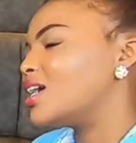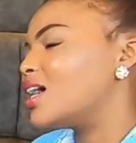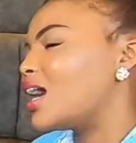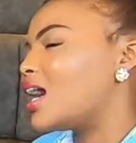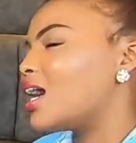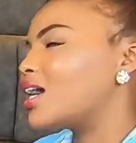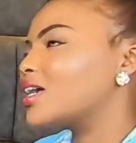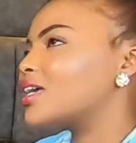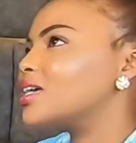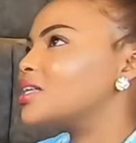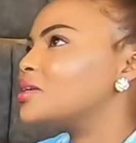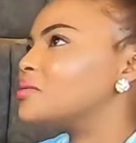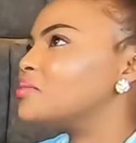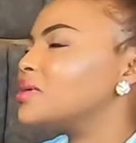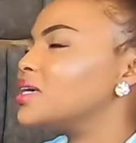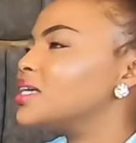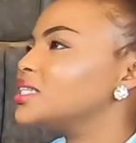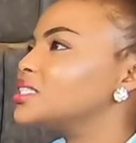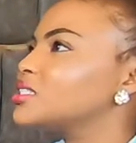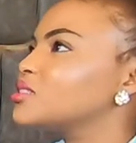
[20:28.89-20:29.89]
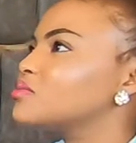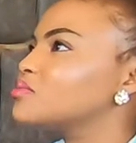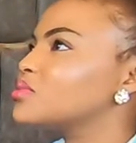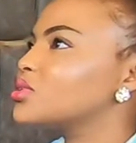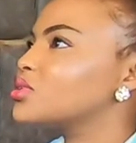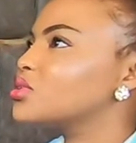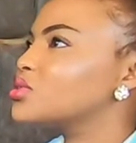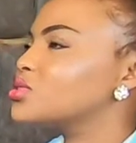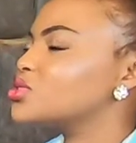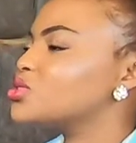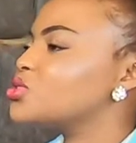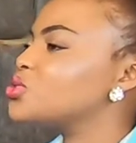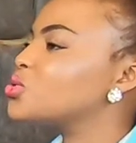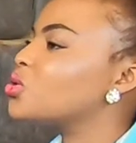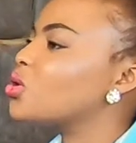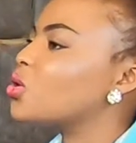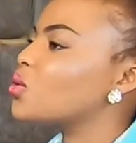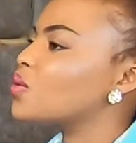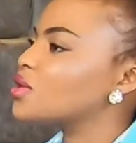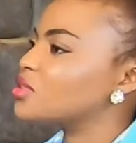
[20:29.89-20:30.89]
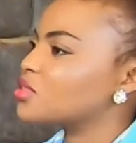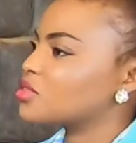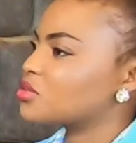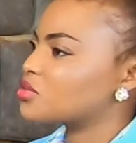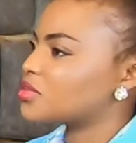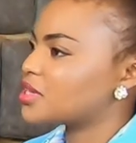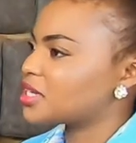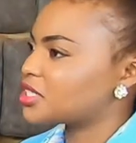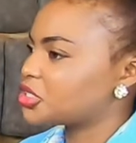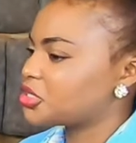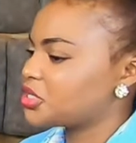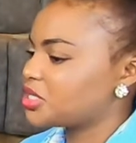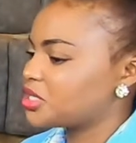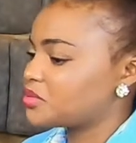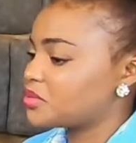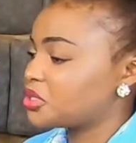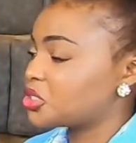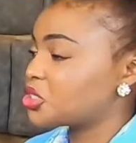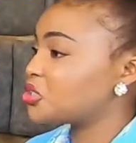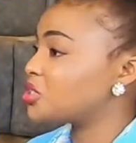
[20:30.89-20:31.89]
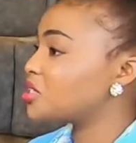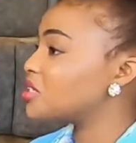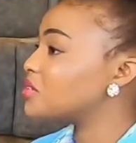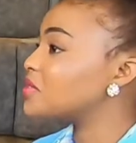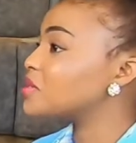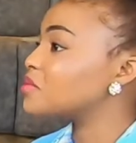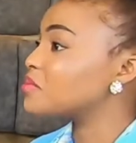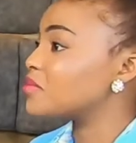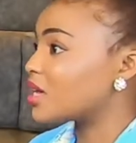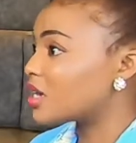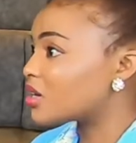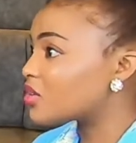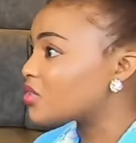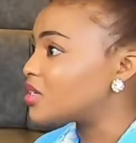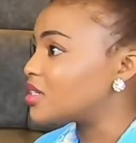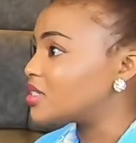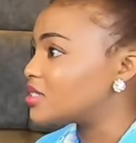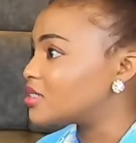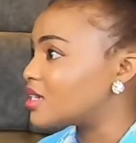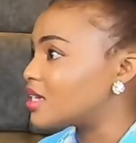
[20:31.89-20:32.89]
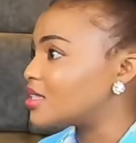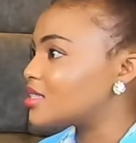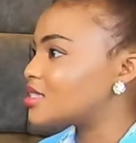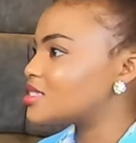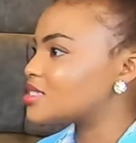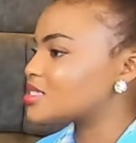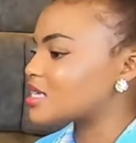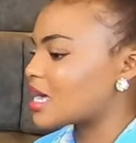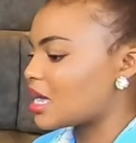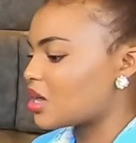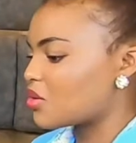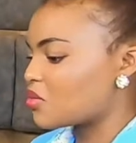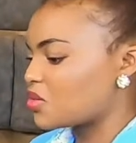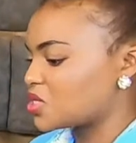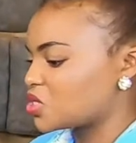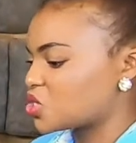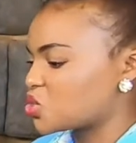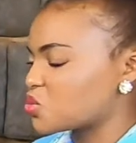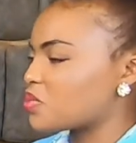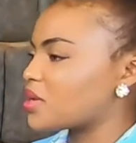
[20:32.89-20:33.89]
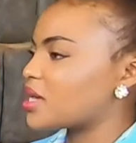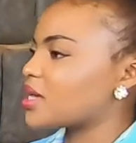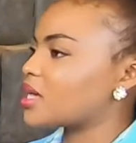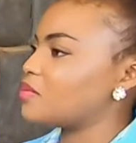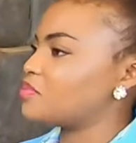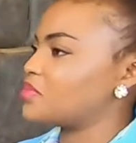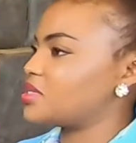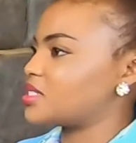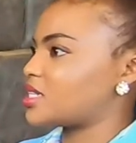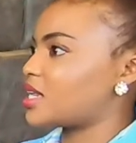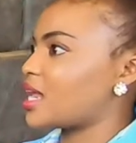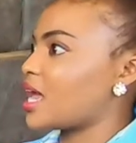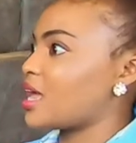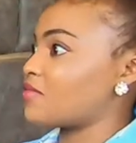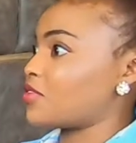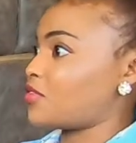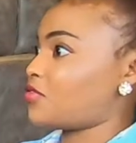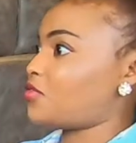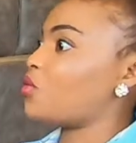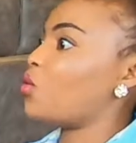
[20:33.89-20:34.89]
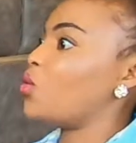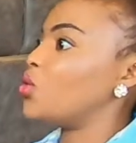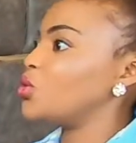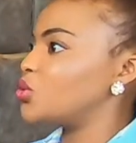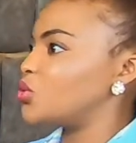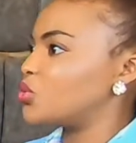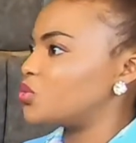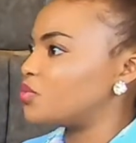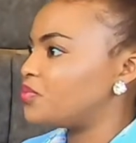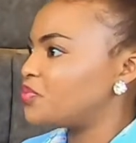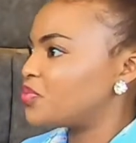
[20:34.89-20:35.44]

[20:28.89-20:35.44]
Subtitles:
I can imagine, because you're going through that treatment, you're not even married, and this guy wants to pack up his life for you.